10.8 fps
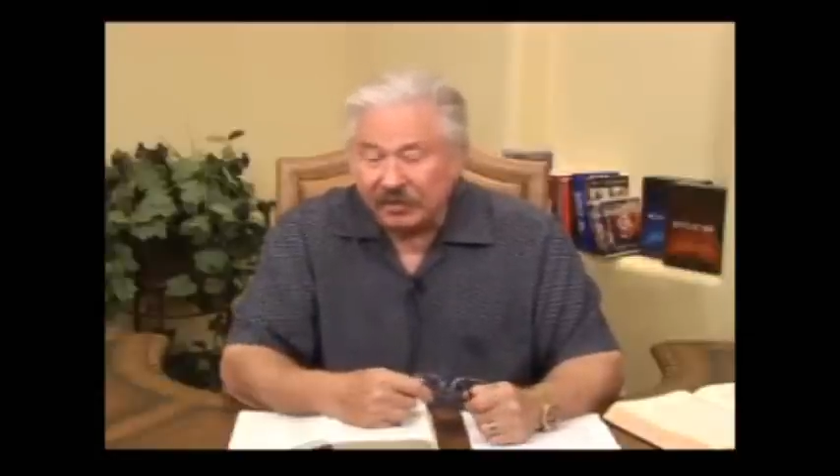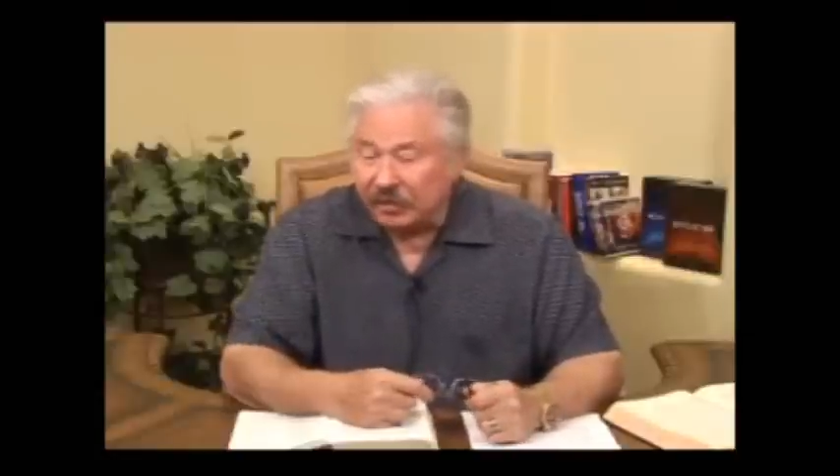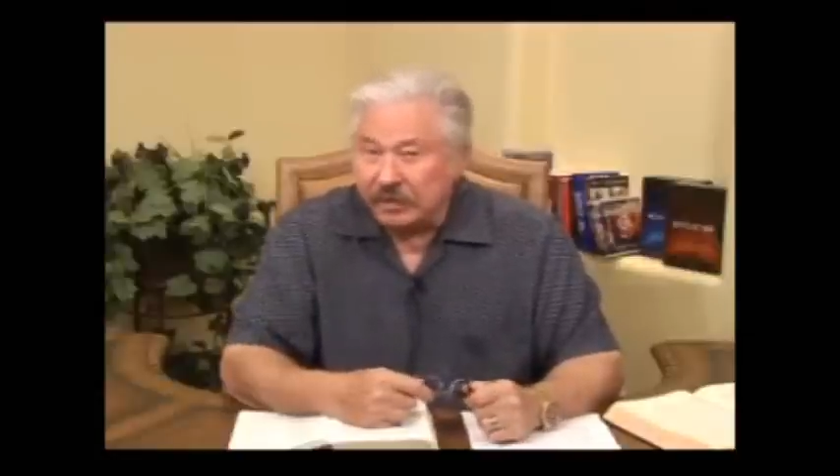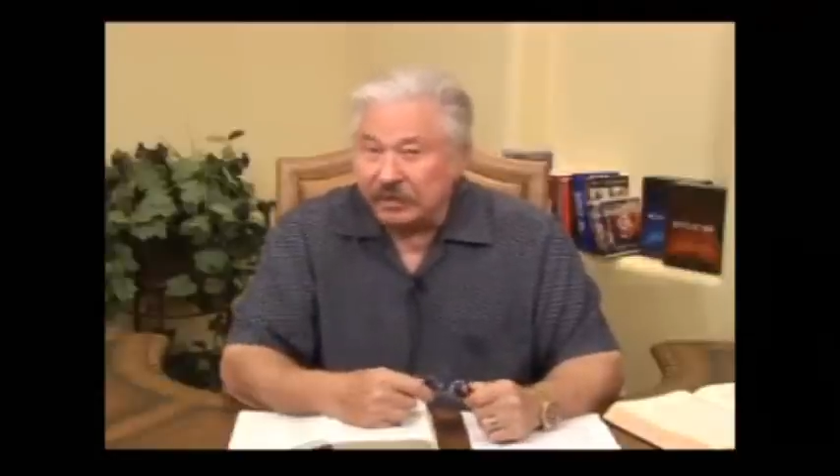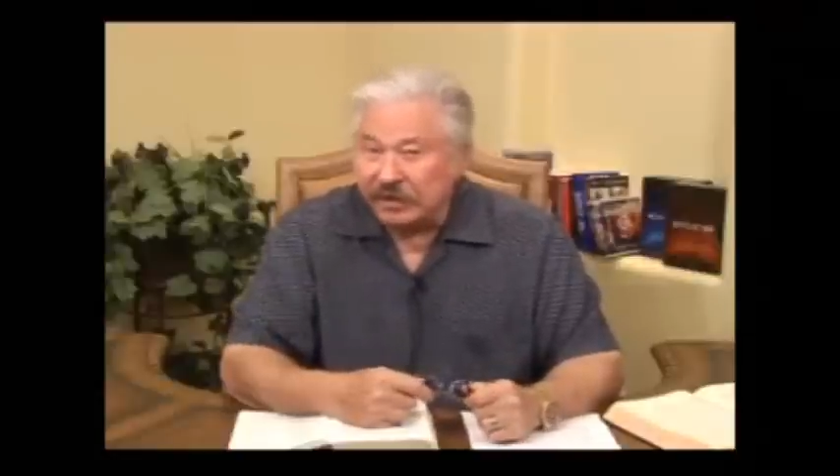
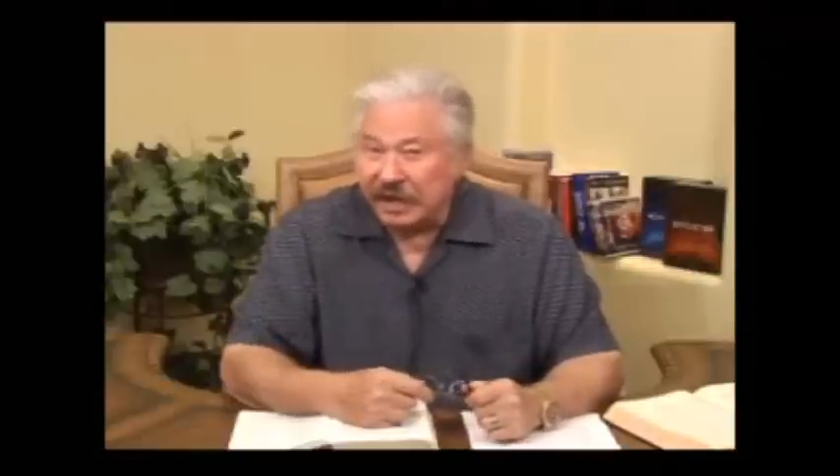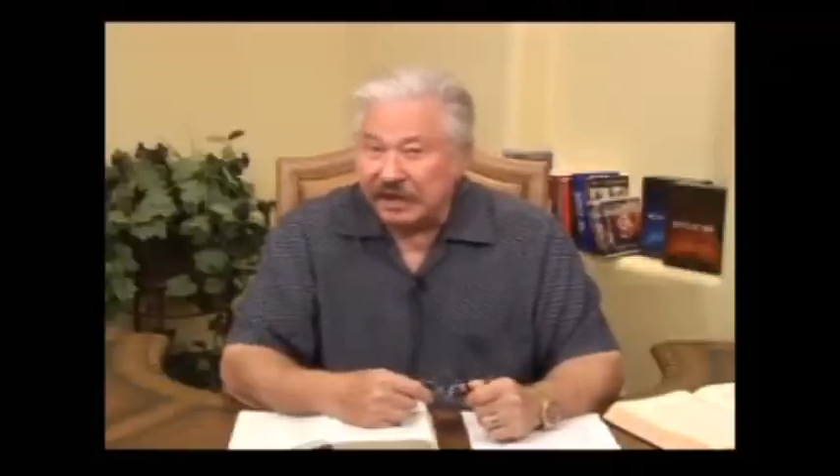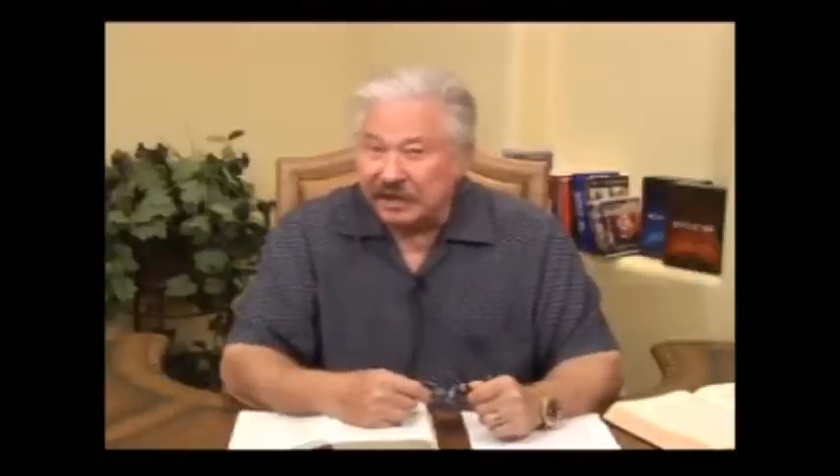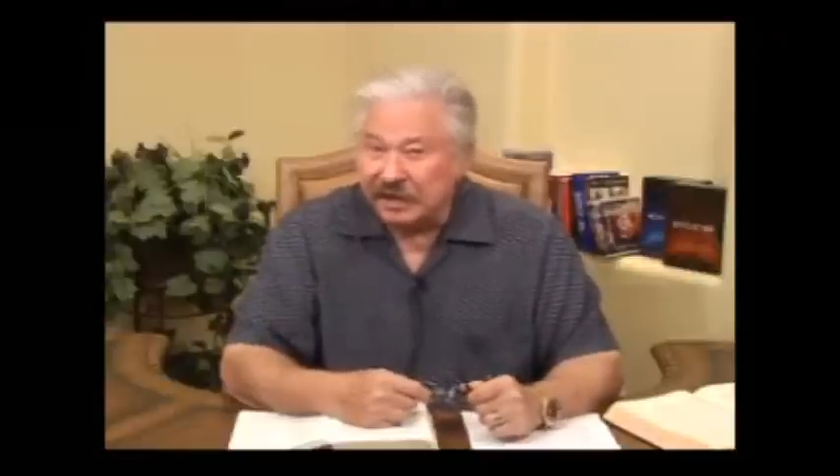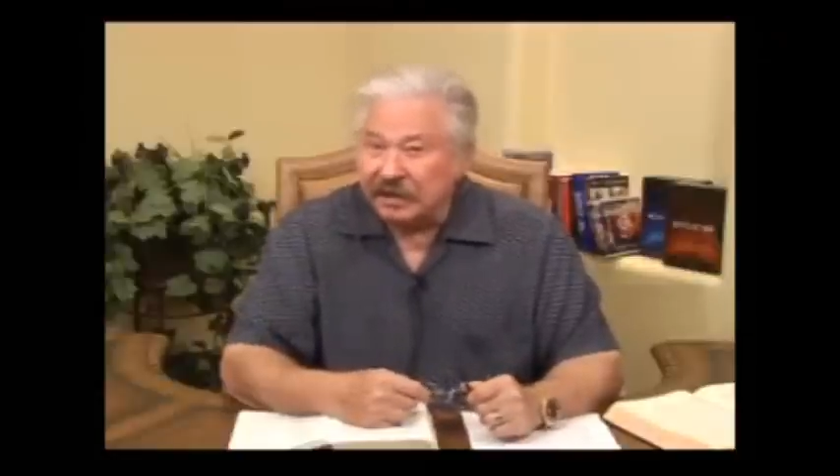we were
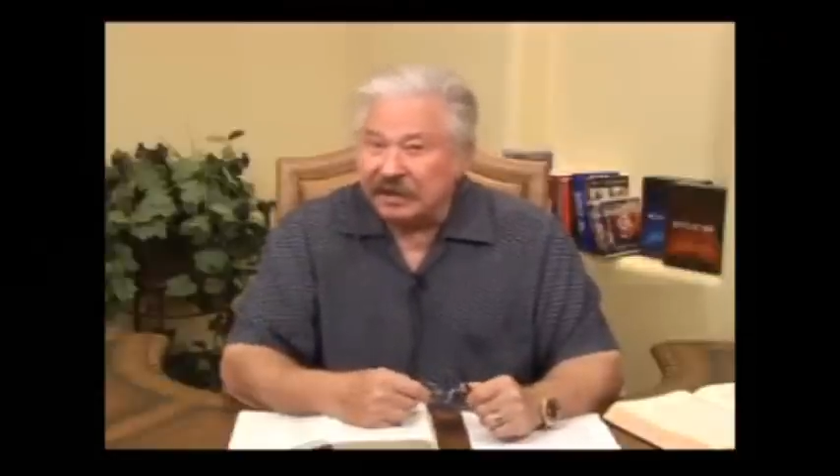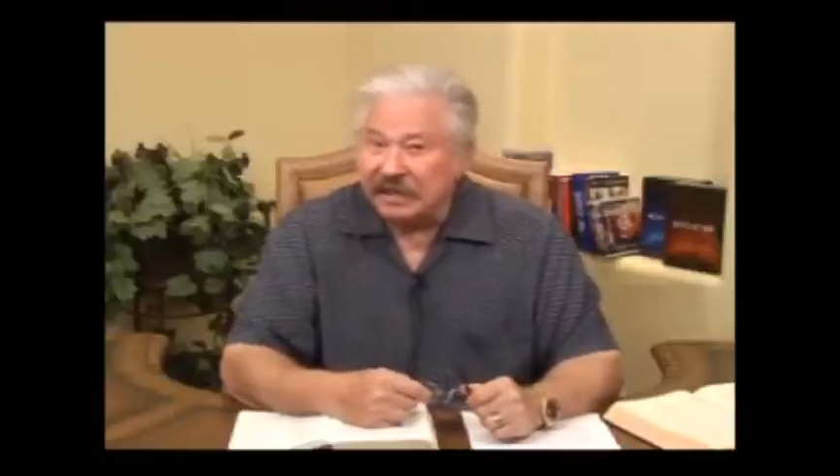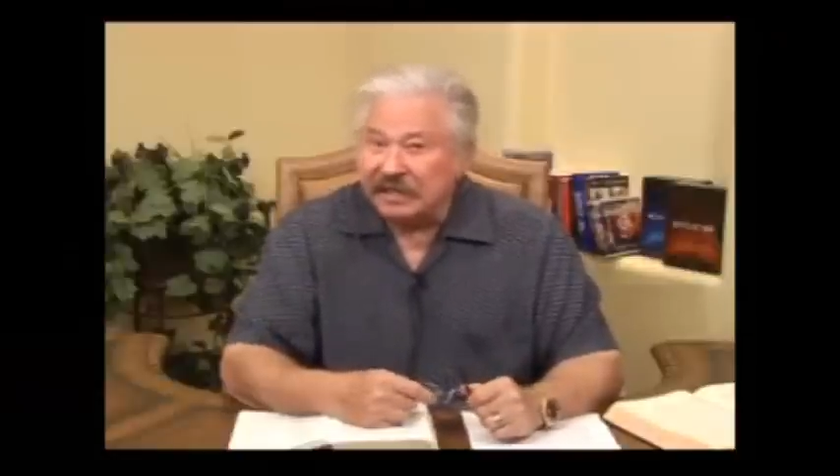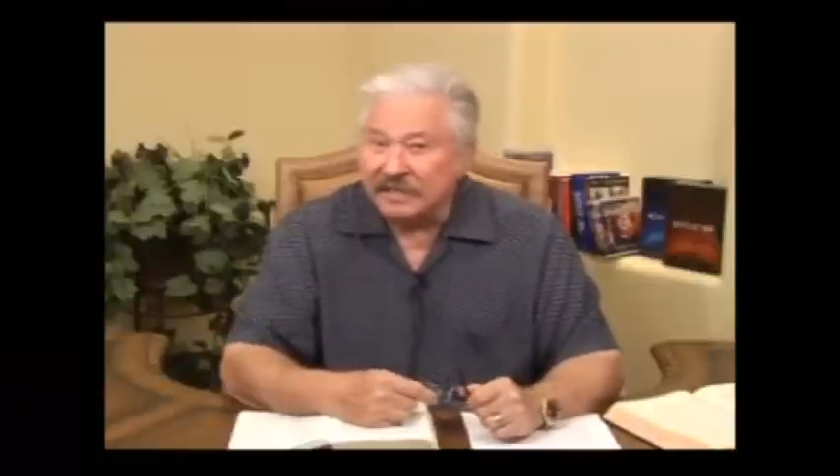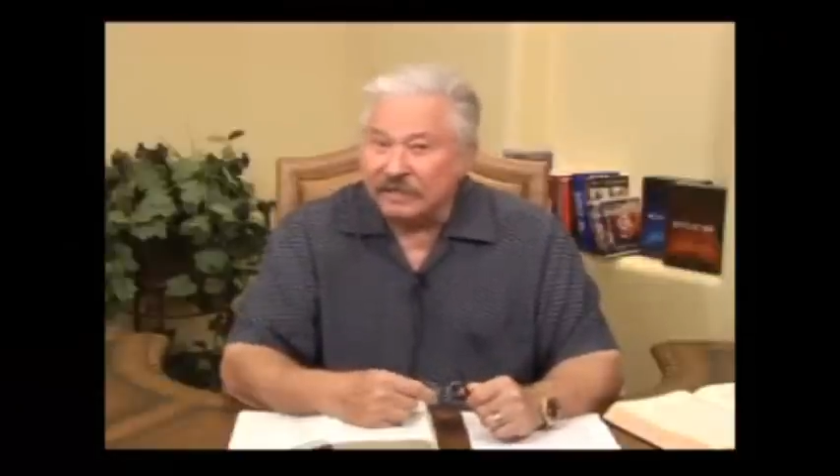not
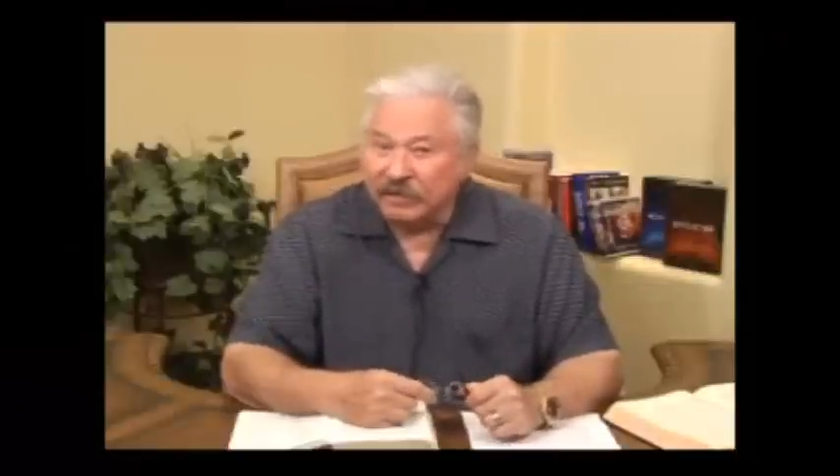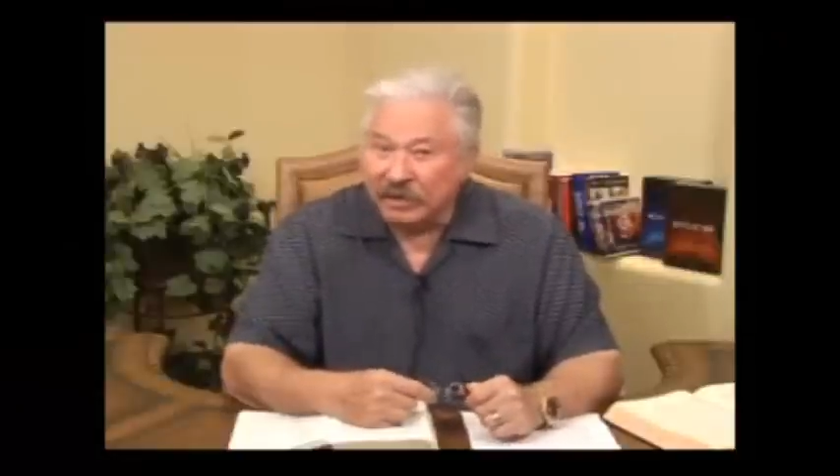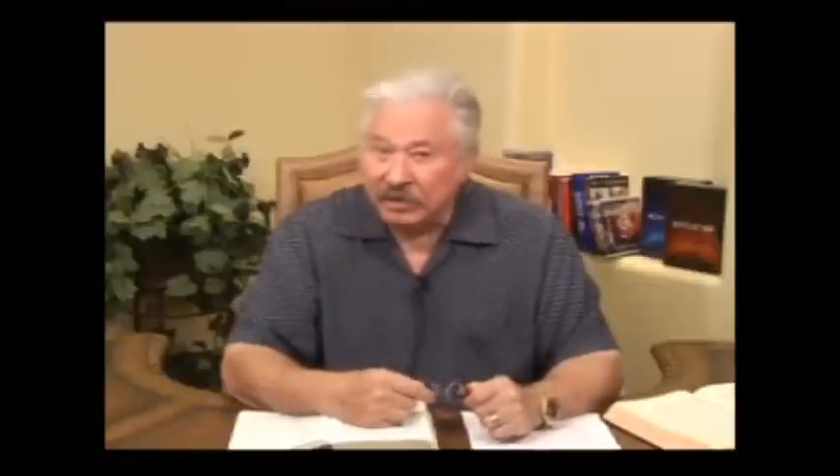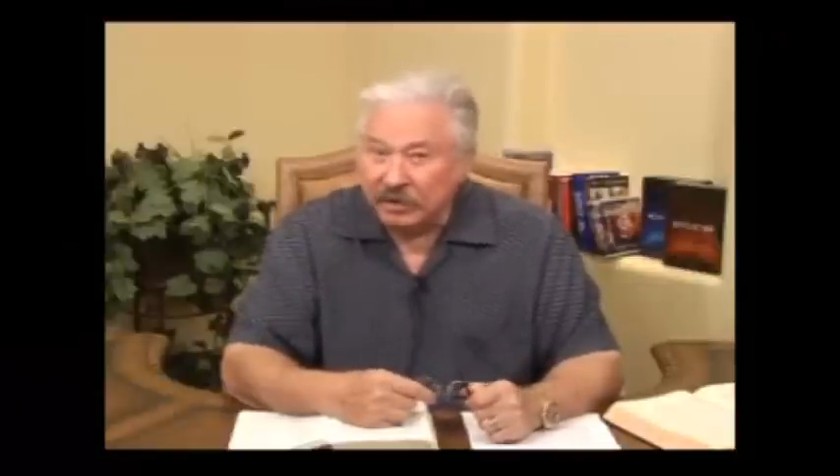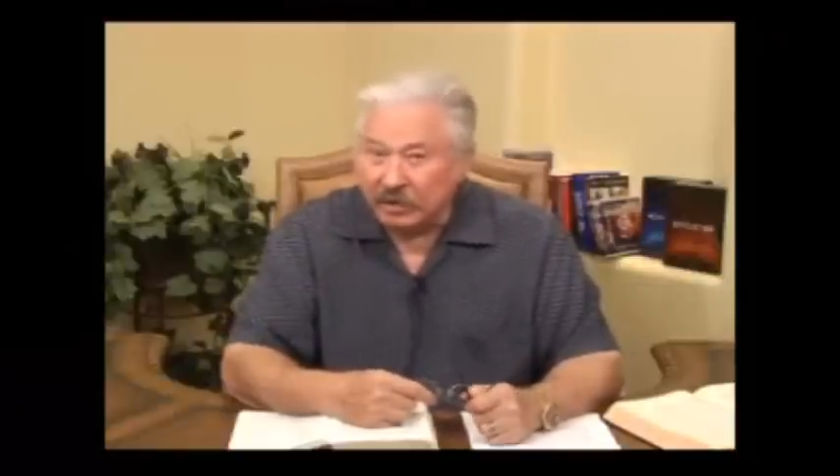nearly as
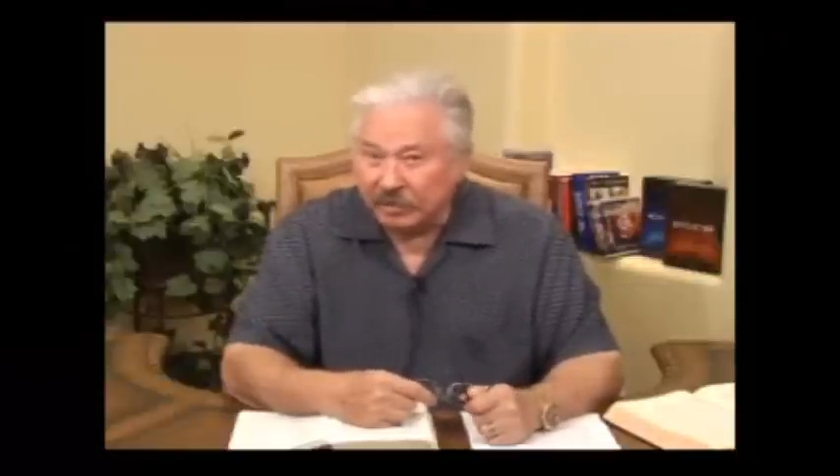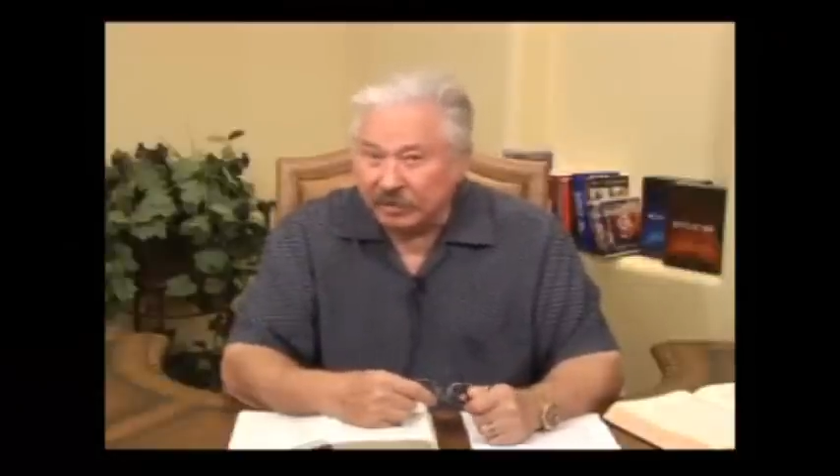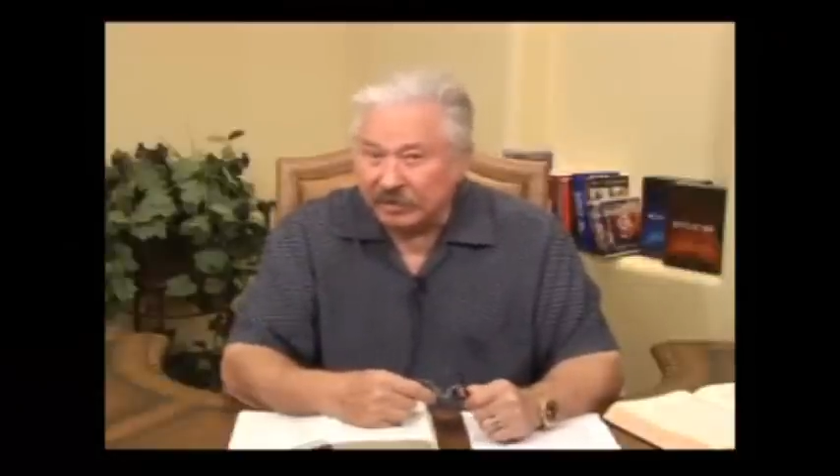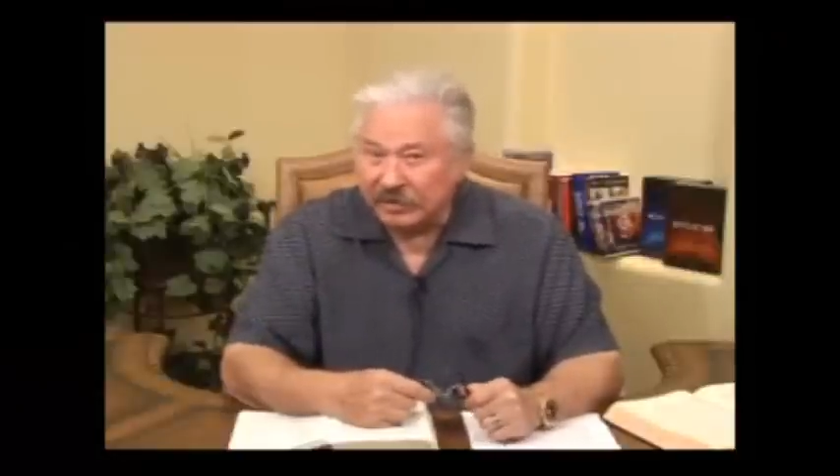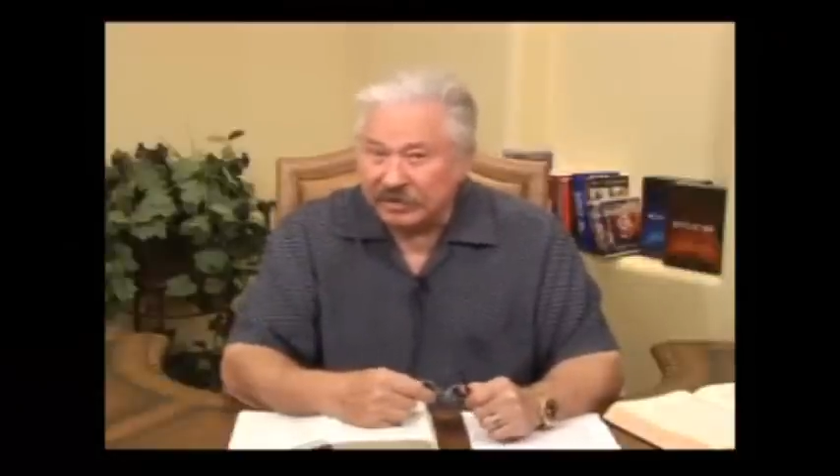
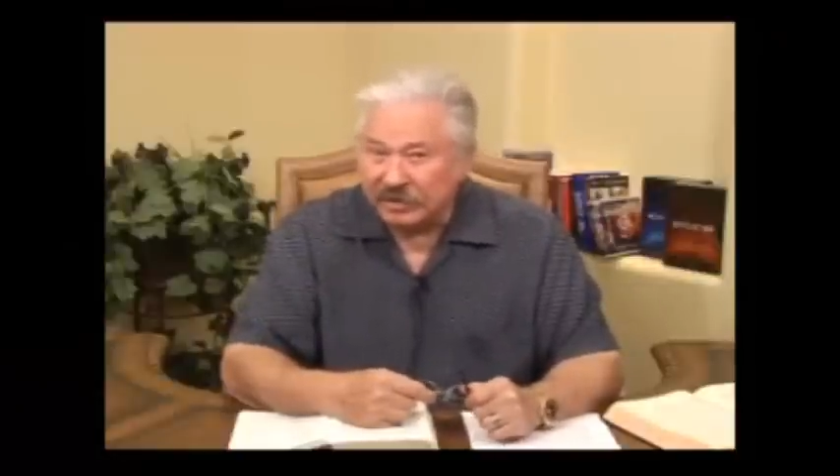vulnerable